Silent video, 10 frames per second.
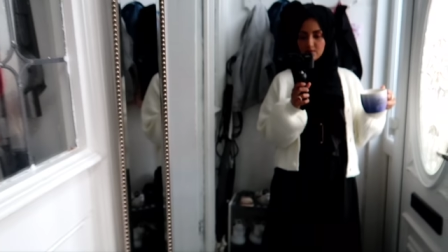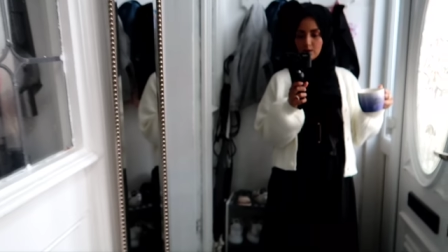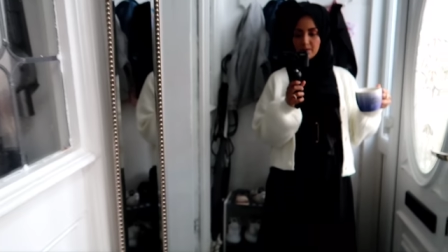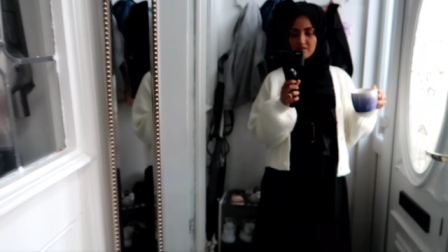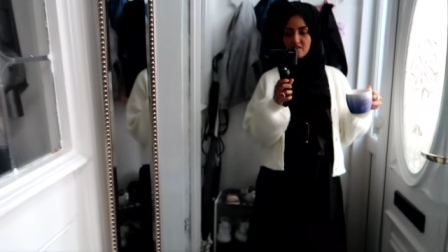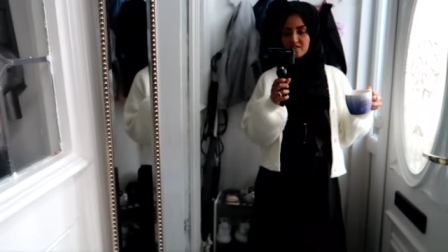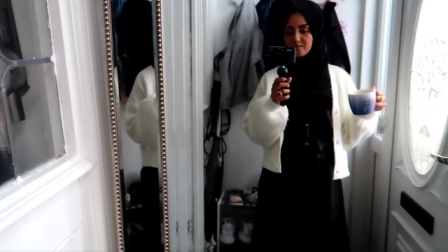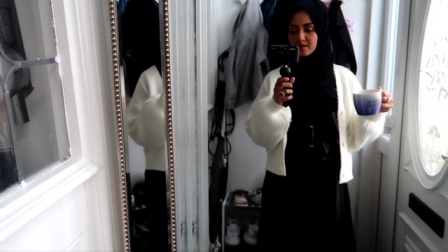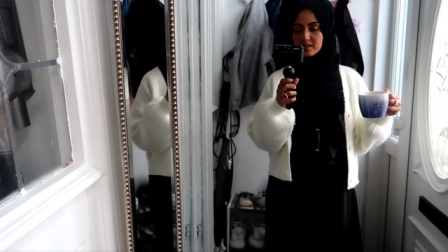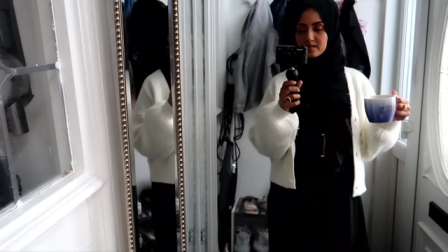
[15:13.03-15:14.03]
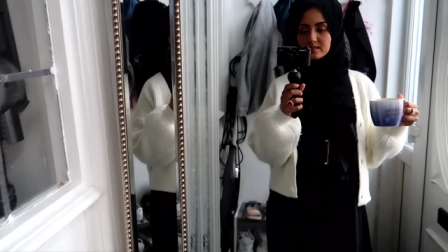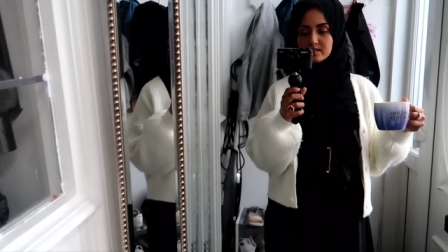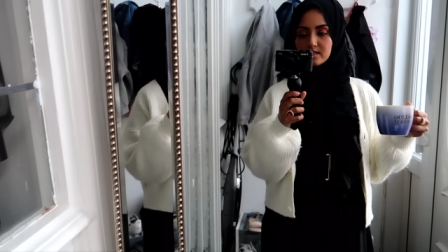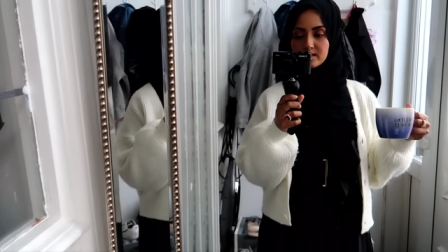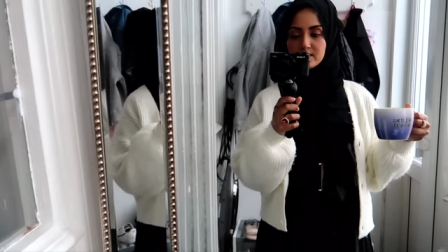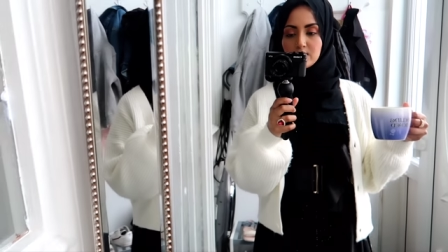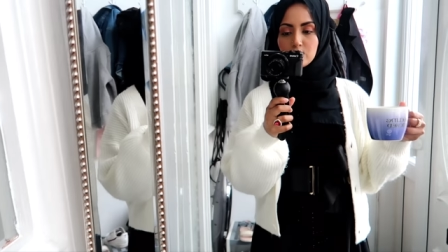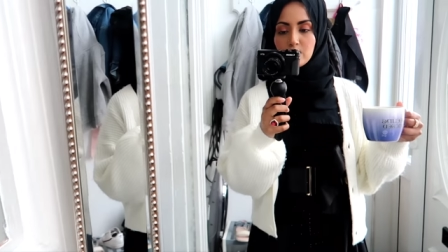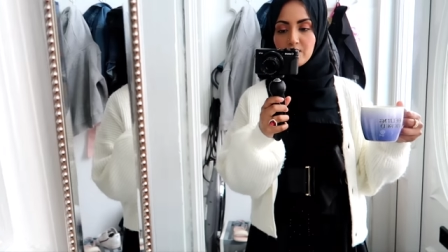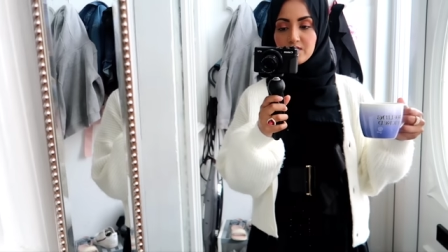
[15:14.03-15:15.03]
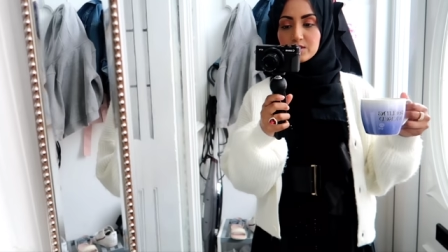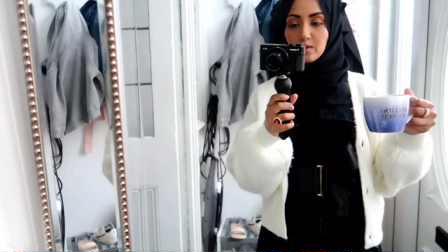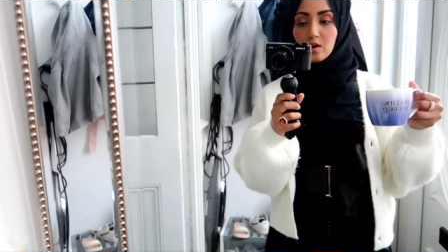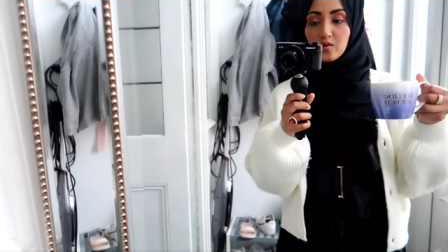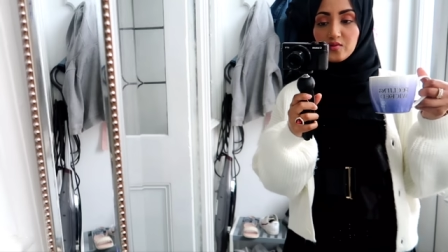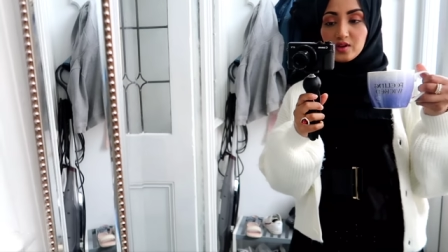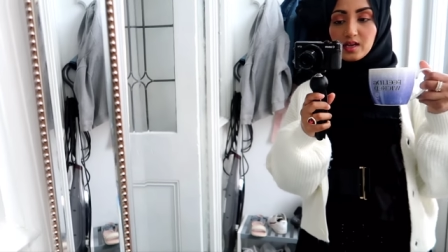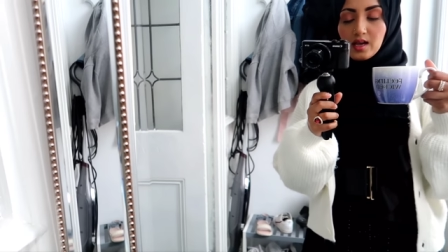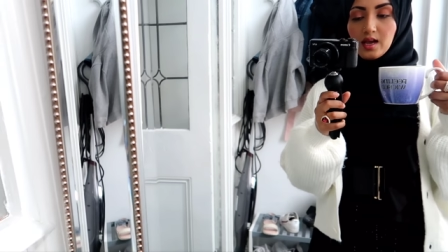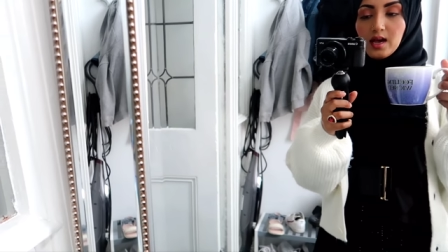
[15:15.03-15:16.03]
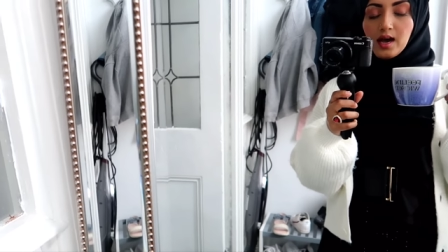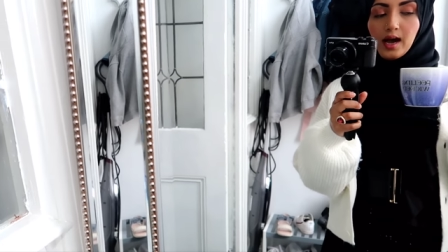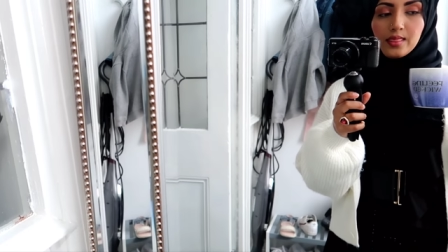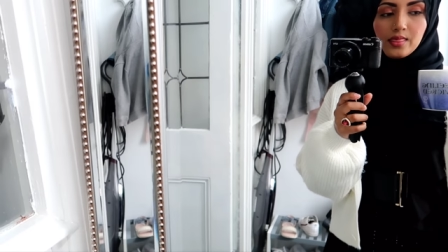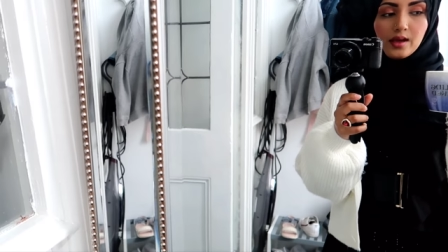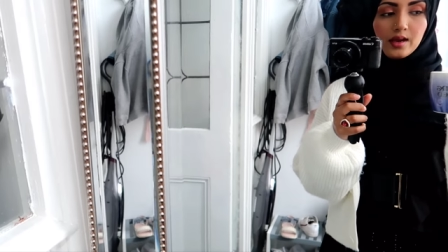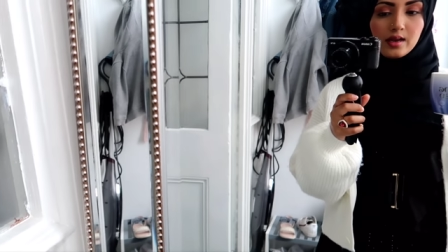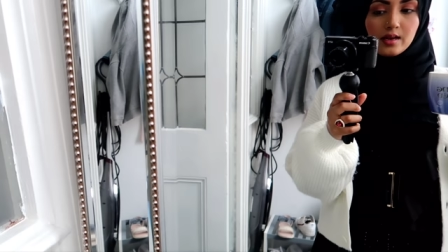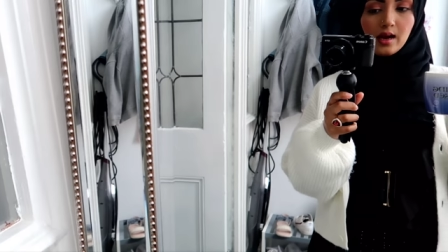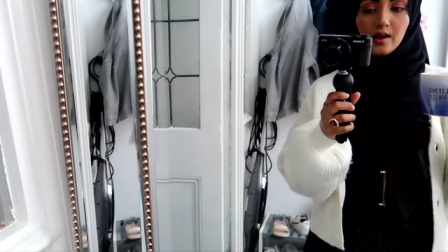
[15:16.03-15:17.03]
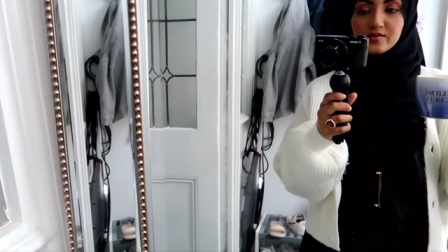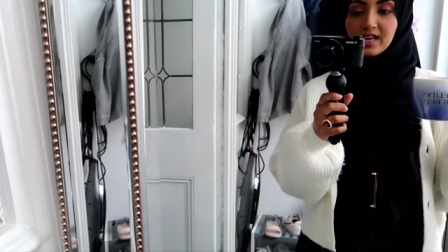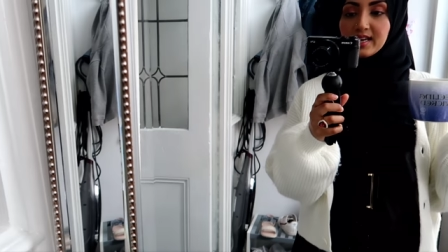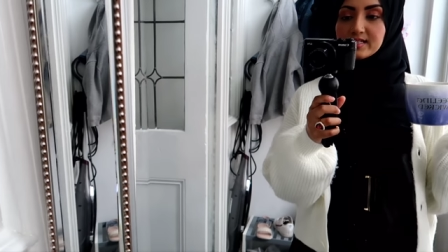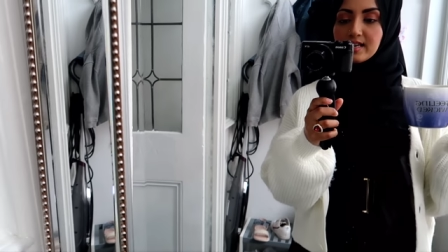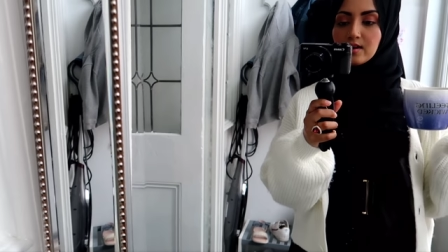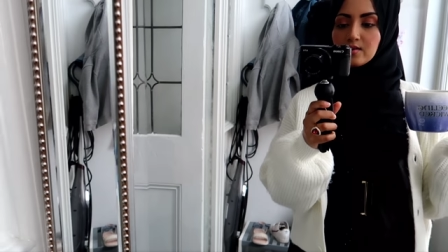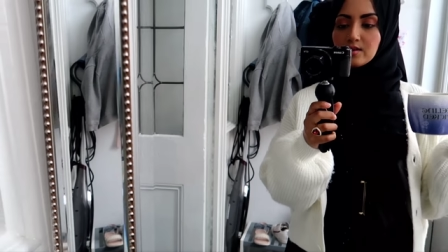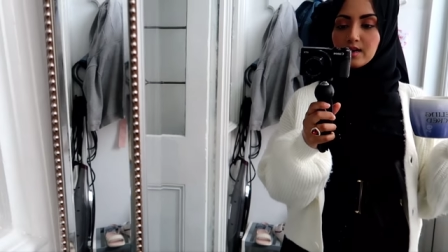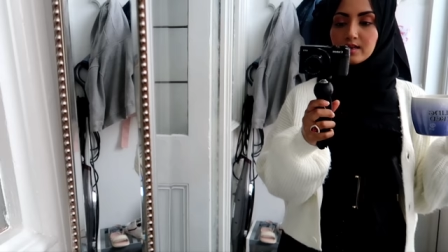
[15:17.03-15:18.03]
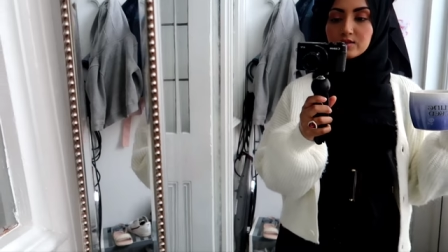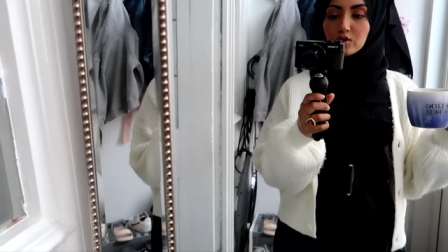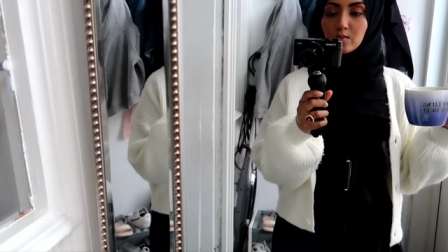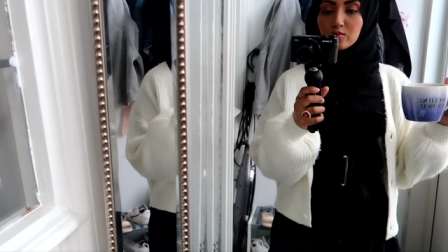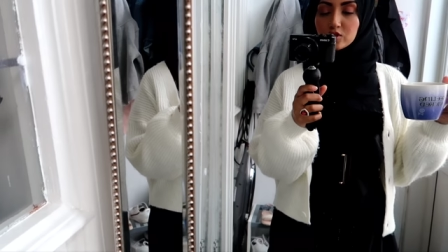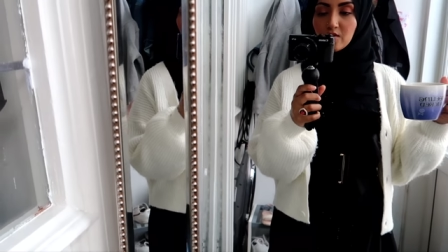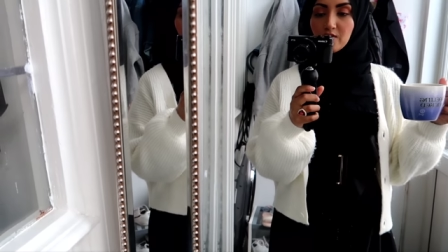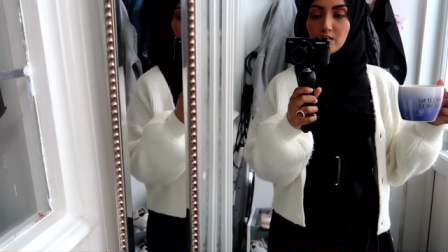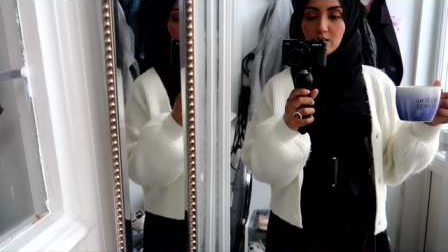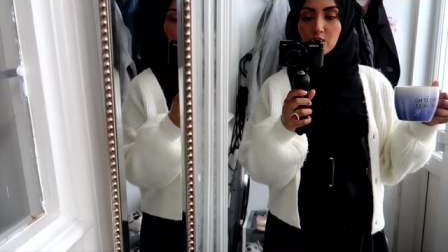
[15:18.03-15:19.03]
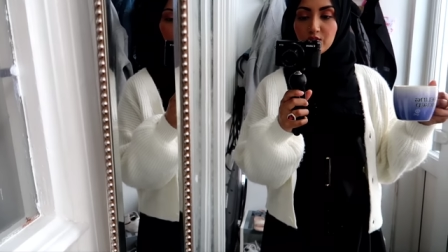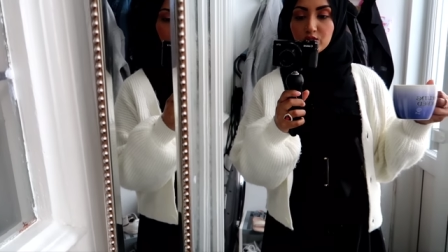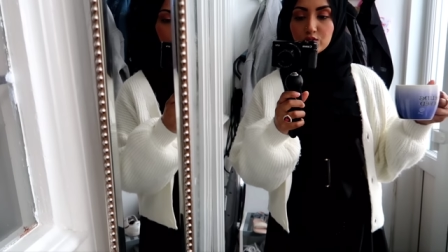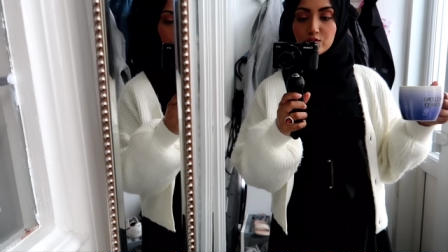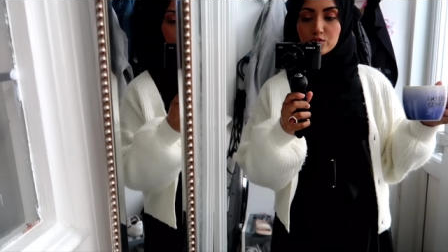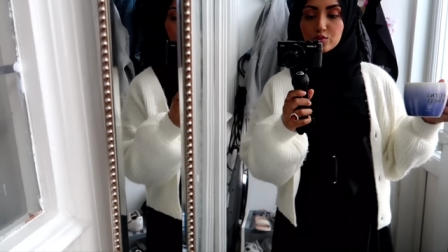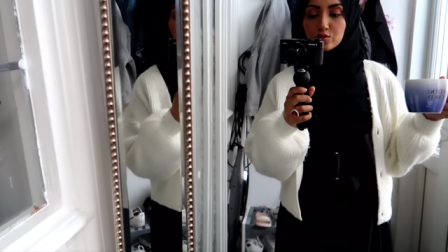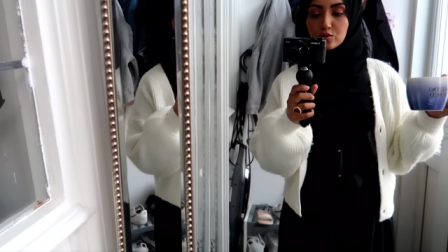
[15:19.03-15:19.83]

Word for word: I've got about five minutes until I finish my coffee and then I have to head out and drop Mustafa off to